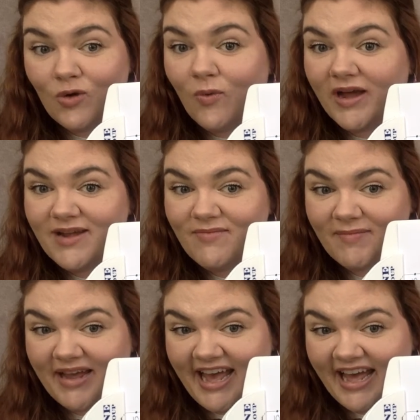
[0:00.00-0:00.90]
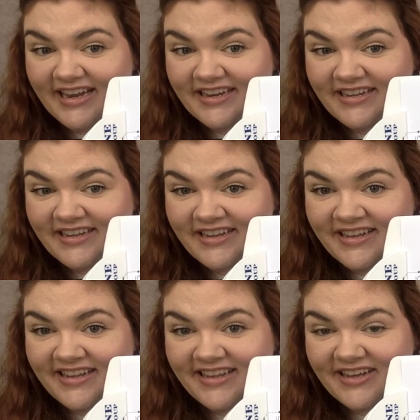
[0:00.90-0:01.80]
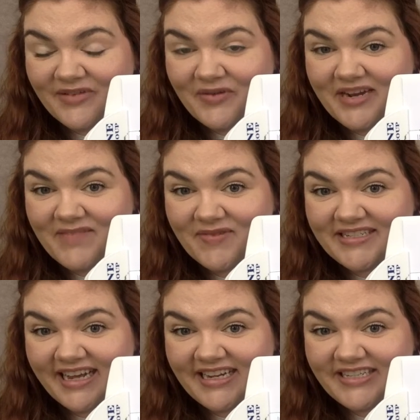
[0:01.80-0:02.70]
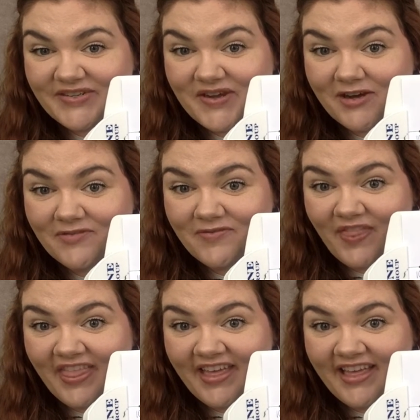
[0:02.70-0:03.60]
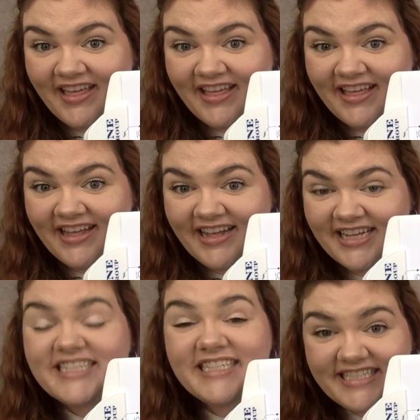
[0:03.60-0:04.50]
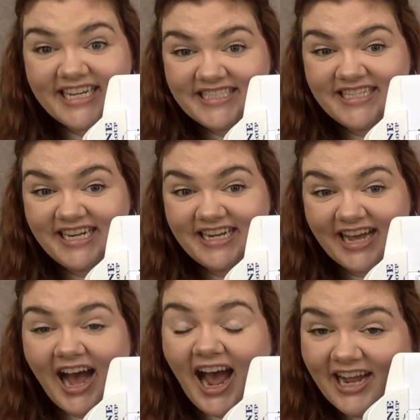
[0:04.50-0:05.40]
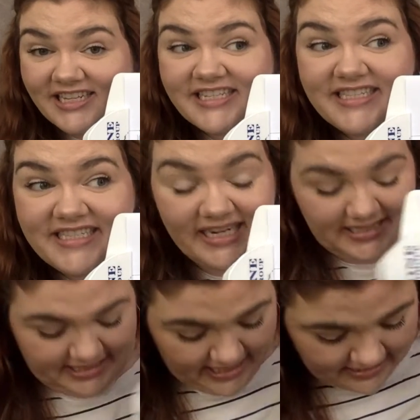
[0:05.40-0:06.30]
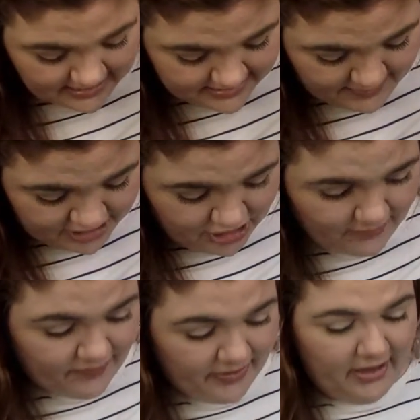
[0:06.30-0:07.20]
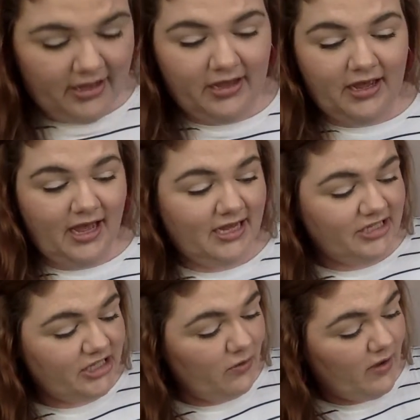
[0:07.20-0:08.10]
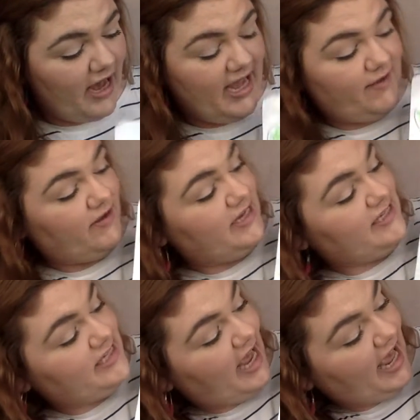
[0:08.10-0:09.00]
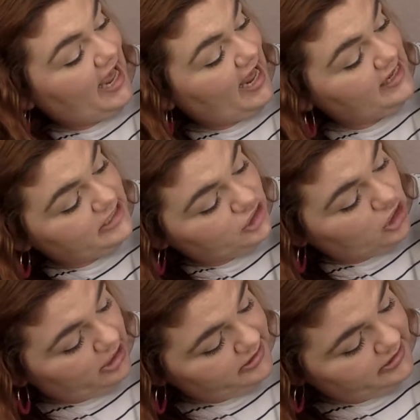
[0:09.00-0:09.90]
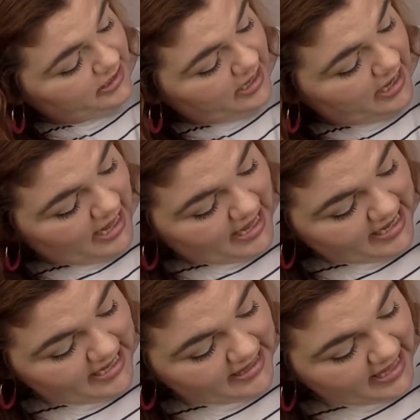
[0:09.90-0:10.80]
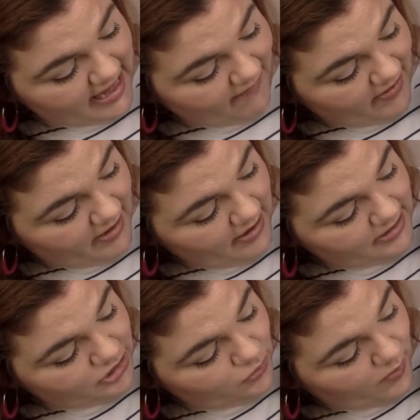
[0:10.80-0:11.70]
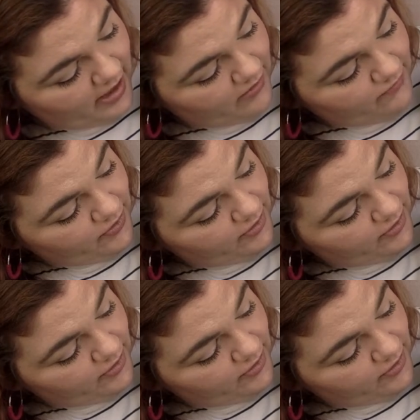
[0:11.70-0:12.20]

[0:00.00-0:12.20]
What number am I at? What number is that? Do you know? 16. I got to 16. Let's make sure. So I have 10 stars, 11, 12,